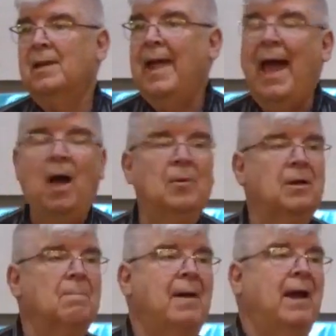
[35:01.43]
how
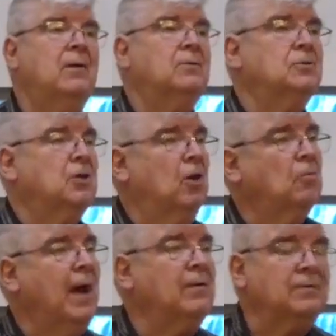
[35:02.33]
it abounds
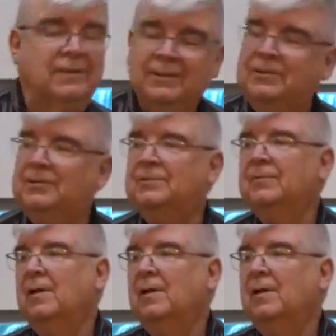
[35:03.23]
around us,